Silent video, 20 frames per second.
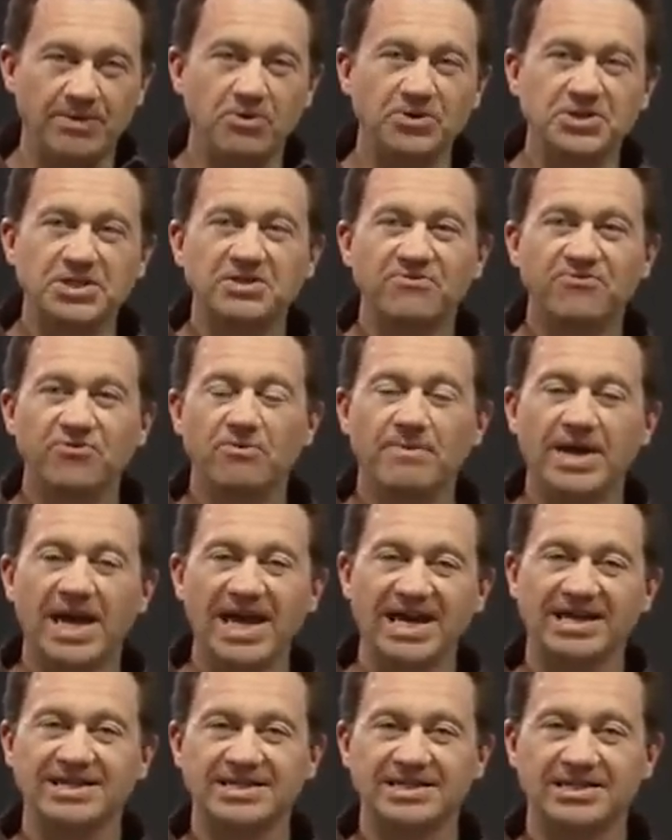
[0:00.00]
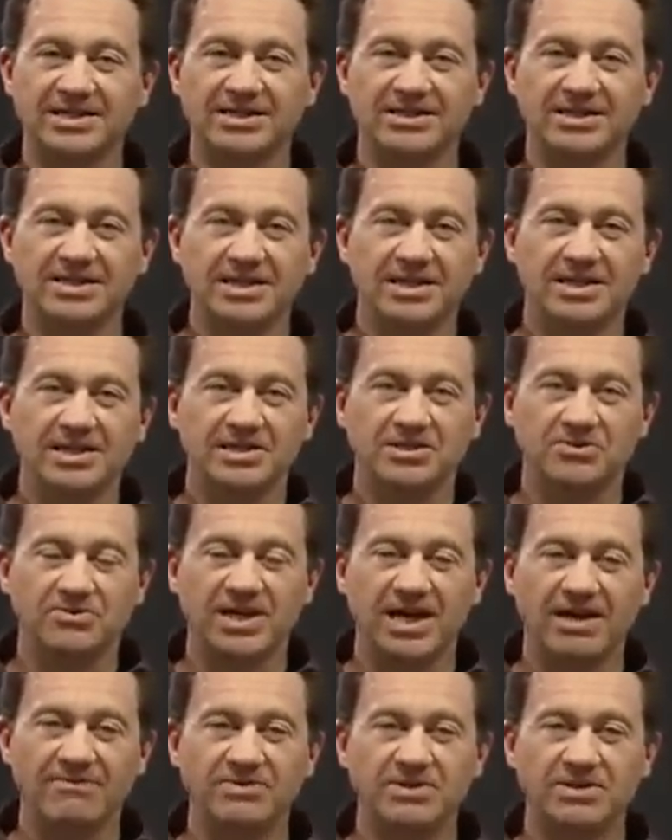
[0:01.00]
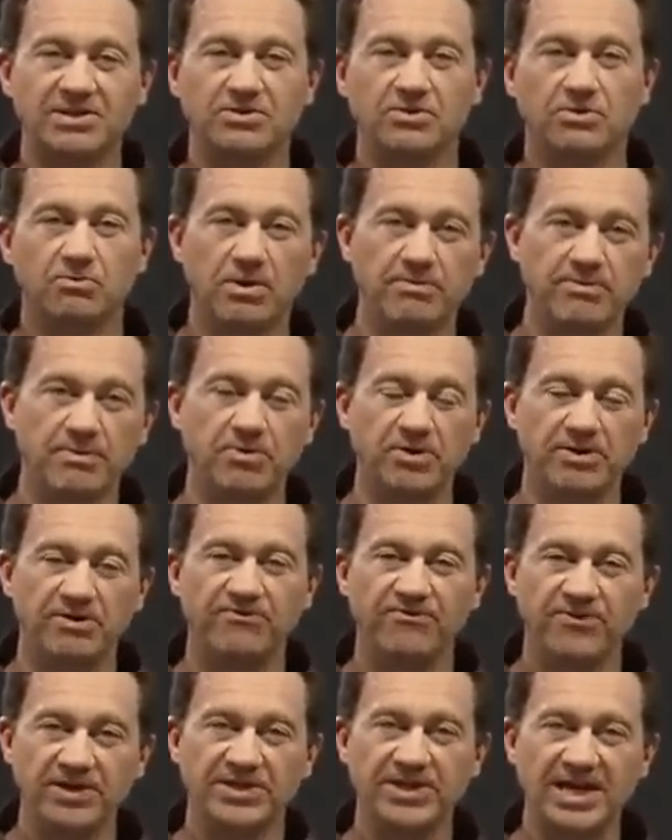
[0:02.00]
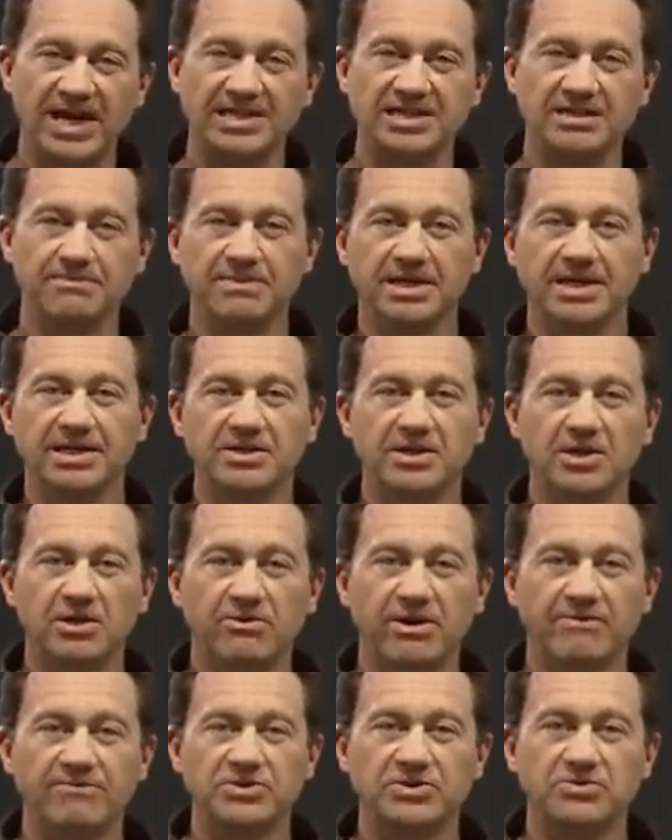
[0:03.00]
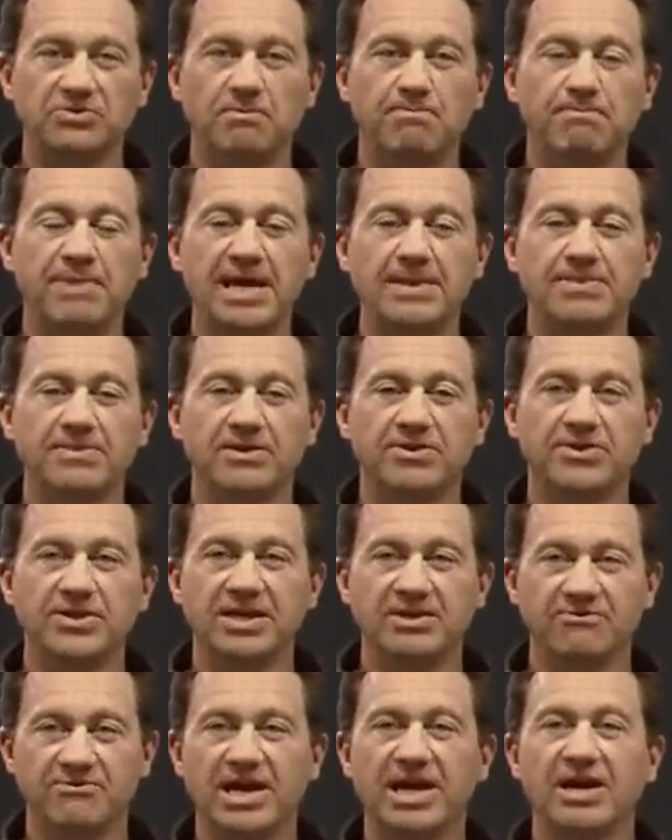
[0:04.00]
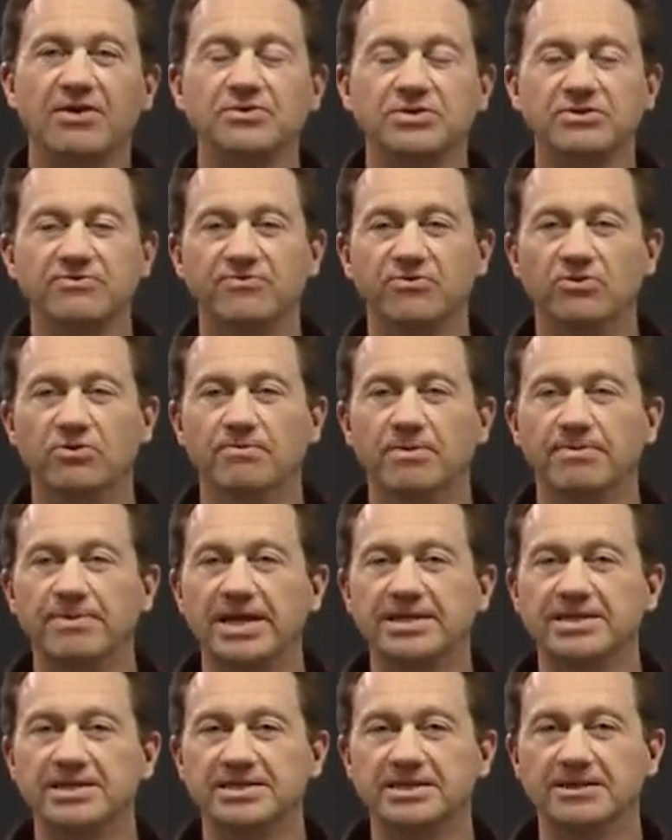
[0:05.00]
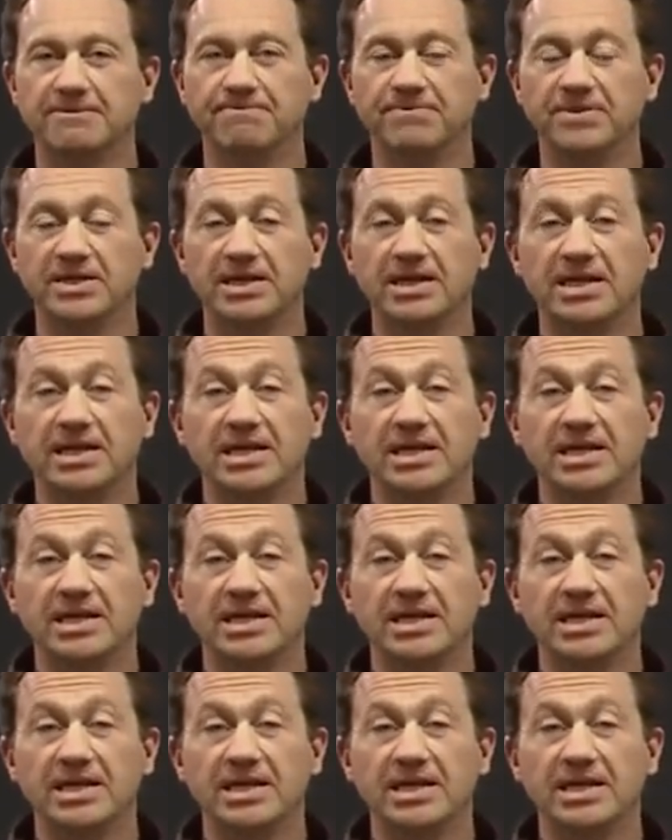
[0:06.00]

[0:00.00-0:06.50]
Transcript: It wants to form a hexagon, so we have to sort of, when we put the fifth atom in, we have to sort of bend the thing round to form a pentagon.